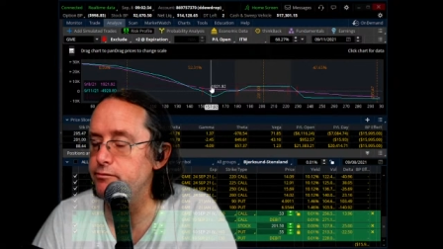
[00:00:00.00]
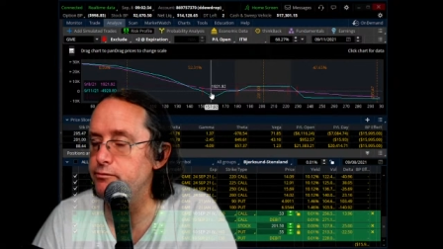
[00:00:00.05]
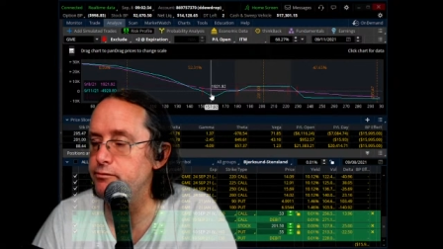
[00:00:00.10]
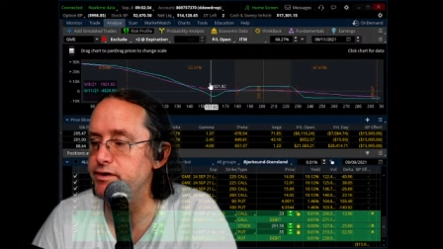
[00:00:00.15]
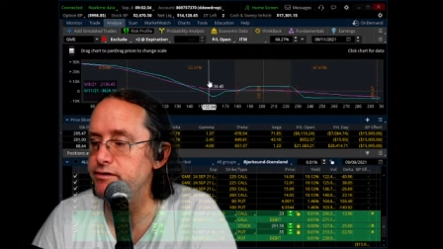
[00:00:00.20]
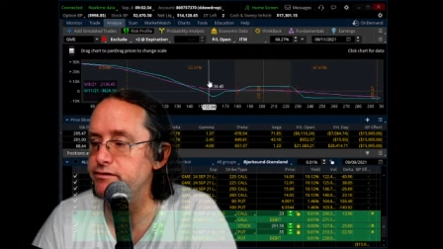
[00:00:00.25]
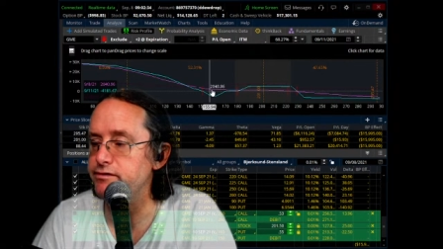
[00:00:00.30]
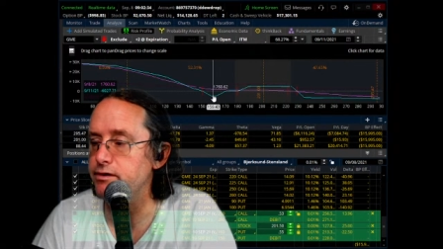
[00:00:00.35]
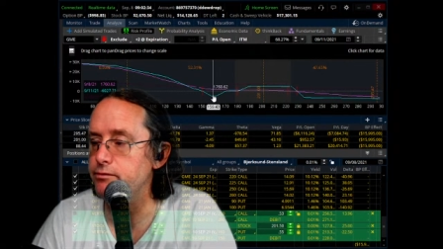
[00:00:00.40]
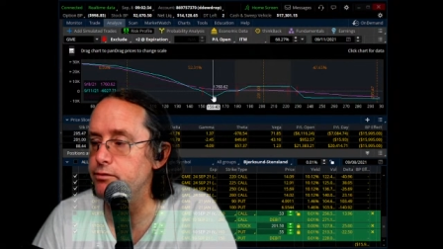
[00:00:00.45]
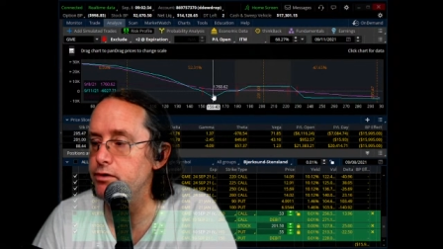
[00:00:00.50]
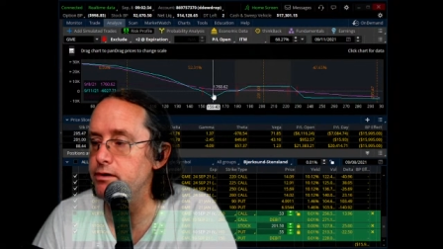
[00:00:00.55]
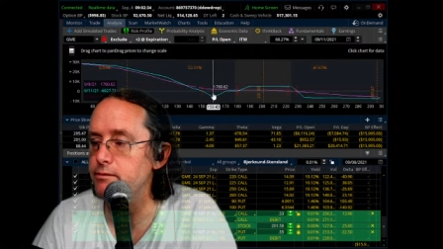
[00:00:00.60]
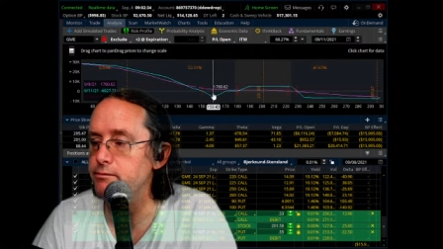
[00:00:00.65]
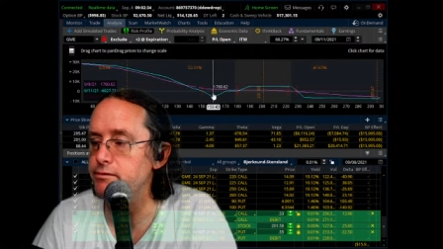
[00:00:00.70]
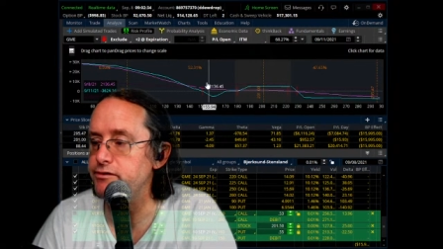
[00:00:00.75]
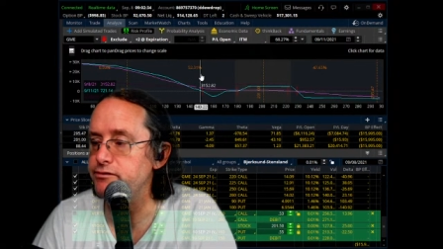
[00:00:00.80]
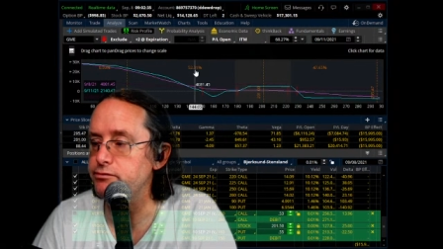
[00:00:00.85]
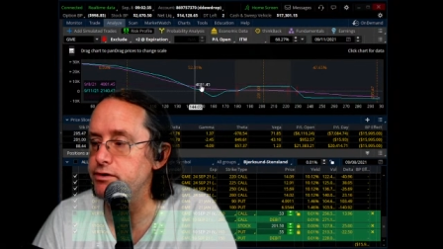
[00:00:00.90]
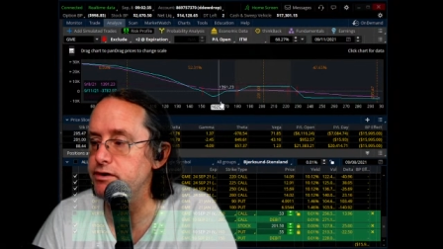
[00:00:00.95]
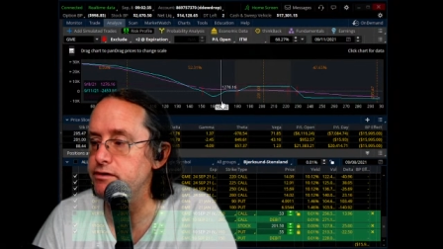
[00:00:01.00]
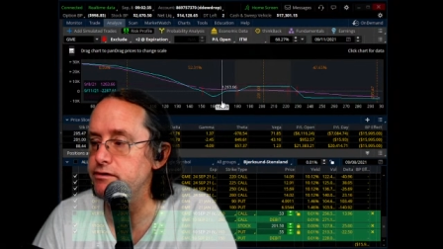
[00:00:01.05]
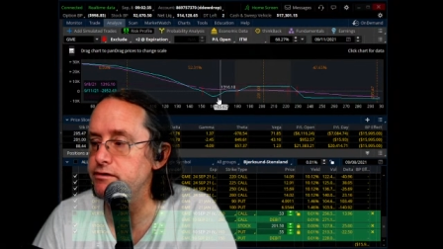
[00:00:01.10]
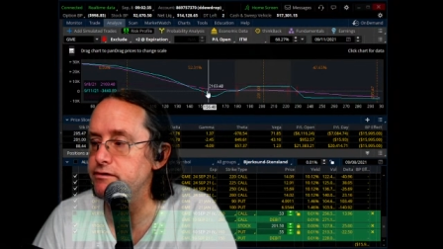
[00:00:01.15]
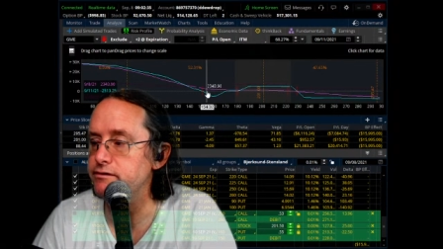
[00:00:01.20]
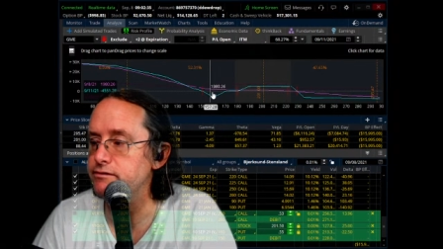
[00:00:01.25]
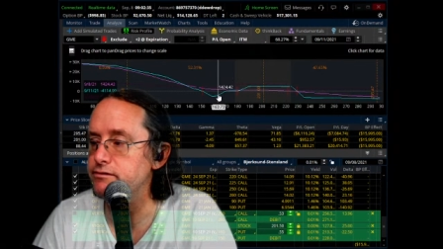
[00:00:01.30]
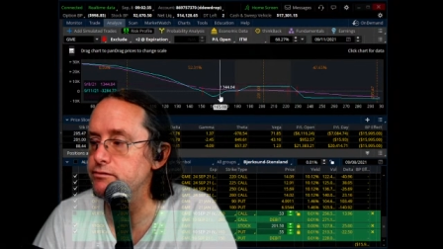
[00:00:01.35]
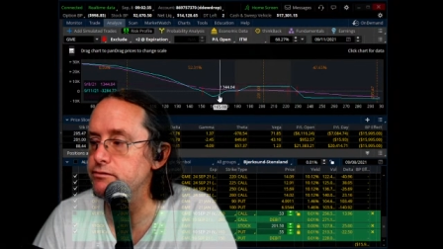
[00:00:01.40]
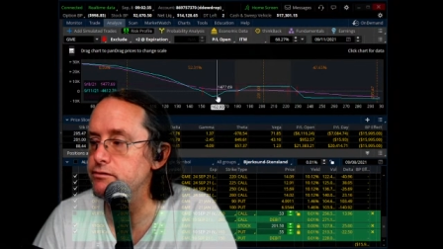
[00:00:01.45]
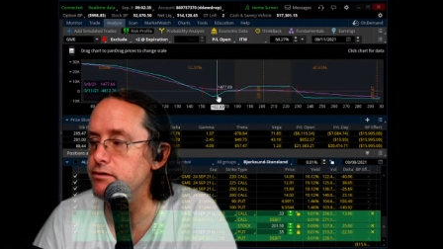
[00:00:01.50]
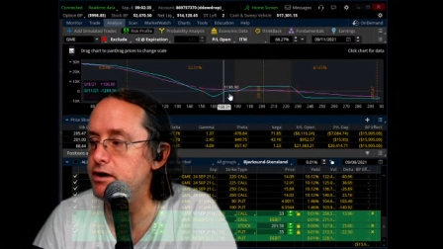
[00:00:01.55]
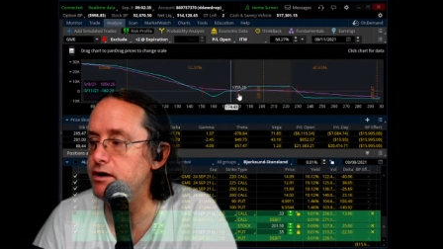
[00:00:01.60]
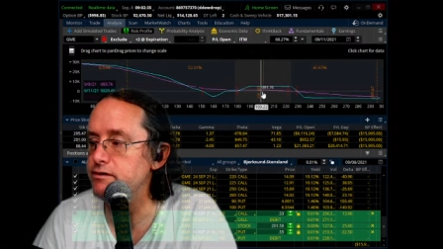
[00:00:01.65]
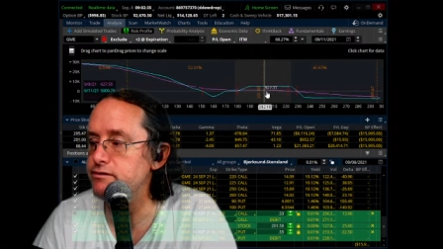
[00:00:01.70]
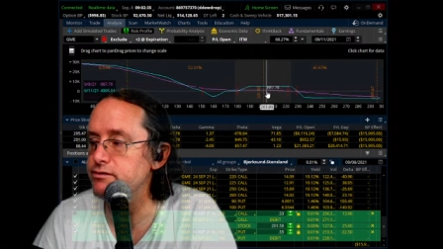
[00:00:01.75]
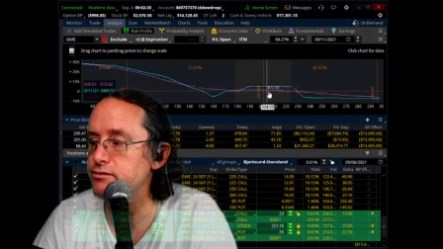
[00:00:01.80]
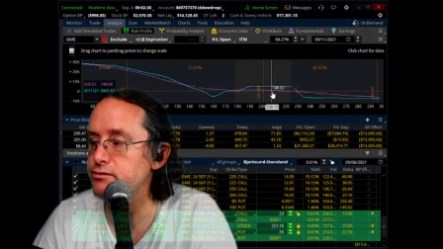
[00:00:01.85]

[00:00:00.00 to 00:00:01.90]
be somewhere in between these two lines.